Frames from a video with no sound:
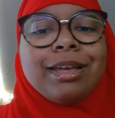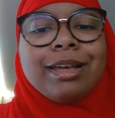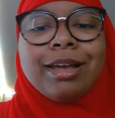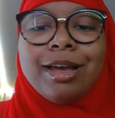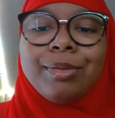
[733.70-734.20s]

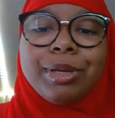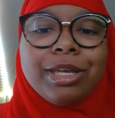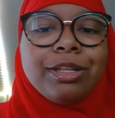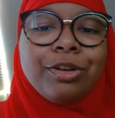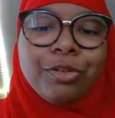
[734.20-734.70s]
comment,
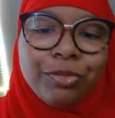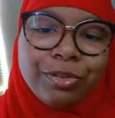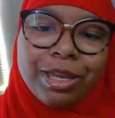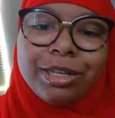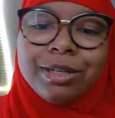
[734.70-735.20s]
hit the
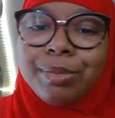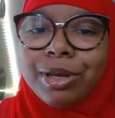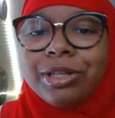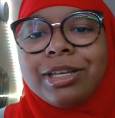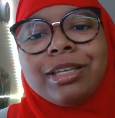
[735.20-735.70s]
notification
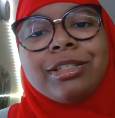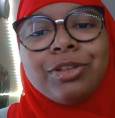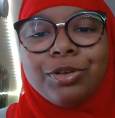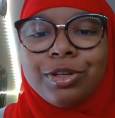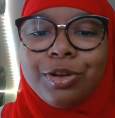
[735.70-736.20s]
bell so
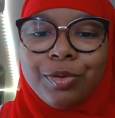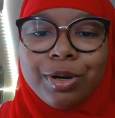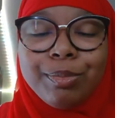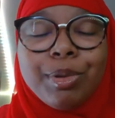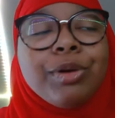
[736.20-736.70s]
you can know when
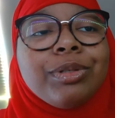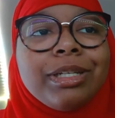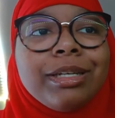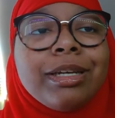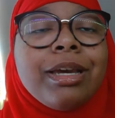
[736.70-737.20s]
I'm
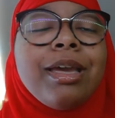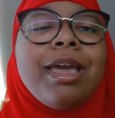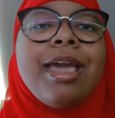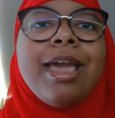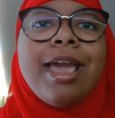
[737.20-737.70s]
posting,
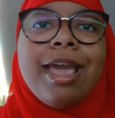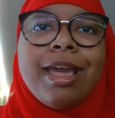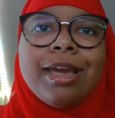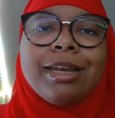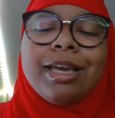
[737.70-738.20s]

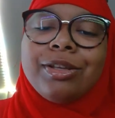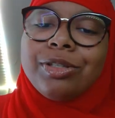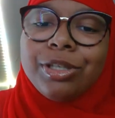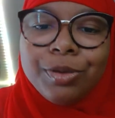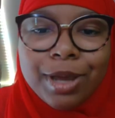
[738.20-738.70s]
and I'll
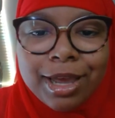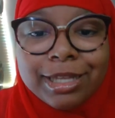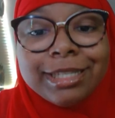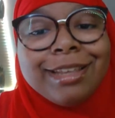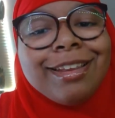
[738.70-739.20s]
see you
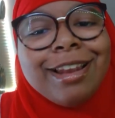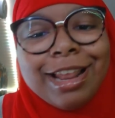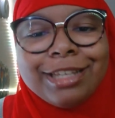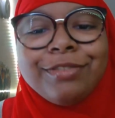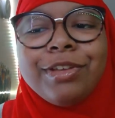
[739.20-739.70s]
guys in the
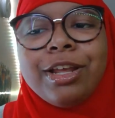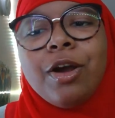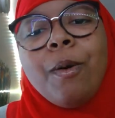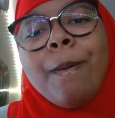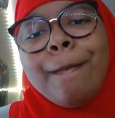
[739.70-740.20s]
next video.
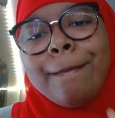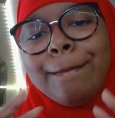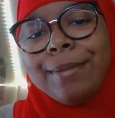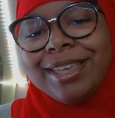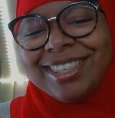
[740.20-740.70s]

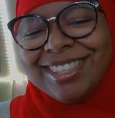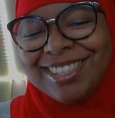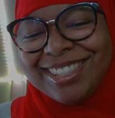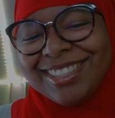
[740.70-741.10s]
Peace.